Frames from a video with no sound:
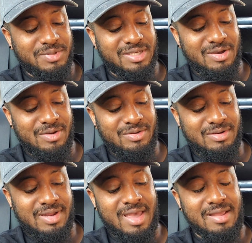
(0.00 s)
So
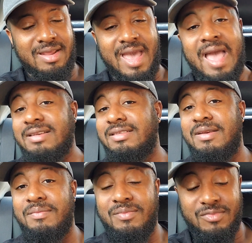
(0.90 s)
they ask
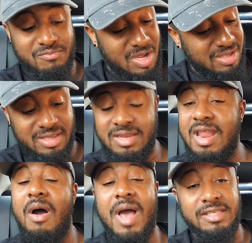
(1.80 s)
him. But he
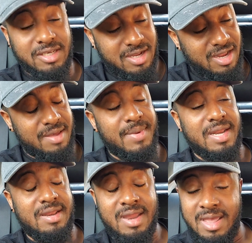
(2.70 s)
now has a club,
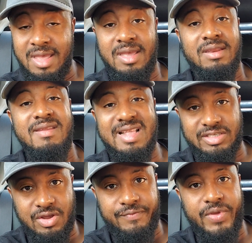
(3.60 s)
and that's
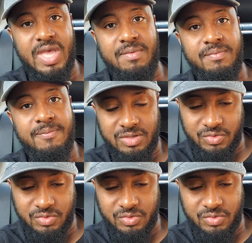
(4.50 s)
good for him.